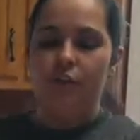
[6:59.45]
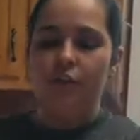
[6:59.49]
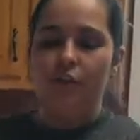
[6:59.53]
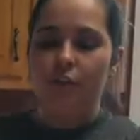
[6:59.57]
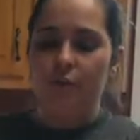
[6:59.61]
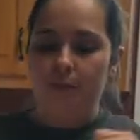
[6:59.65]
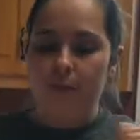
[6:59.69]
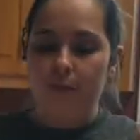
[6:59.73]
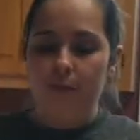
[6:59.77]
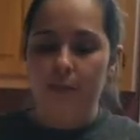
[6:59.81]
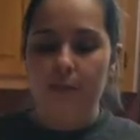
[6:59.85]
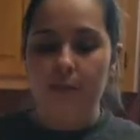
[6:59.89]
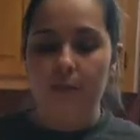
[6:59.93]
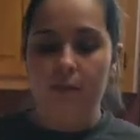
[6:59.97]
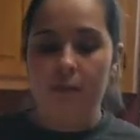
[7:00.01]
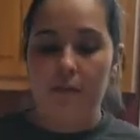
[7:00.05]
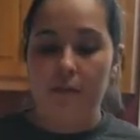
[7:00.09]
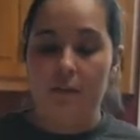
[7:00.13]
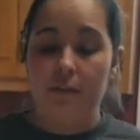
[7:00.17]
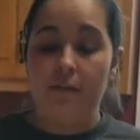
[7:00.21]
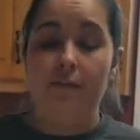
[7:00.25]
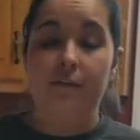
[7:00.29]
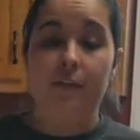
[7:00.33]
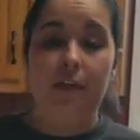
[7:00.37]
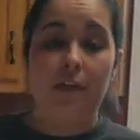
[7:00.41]
during the
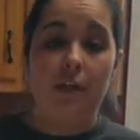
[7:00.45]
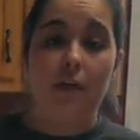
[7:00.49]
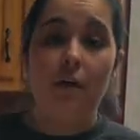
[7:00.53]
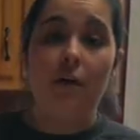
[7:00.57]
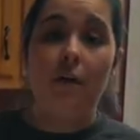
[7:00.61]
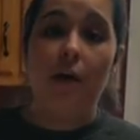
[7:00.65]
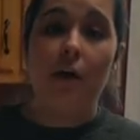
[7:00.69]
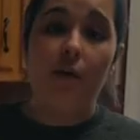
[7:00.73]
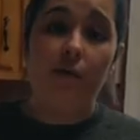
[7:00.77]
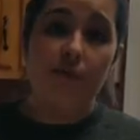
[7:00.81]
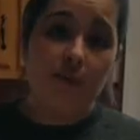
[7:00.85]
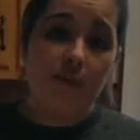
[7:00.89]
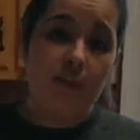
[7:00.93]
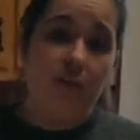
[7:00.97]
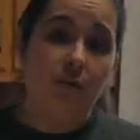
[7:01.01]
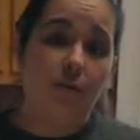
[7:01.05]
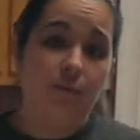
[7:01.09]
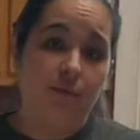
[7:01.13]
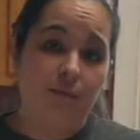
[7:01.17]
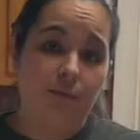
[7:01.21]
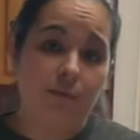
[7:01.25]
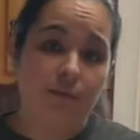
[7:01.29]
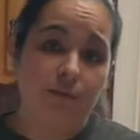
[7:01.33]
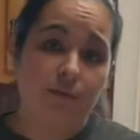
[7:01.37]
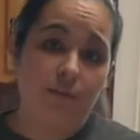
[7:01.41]
video, I'll read
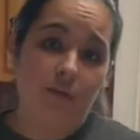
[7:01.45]
over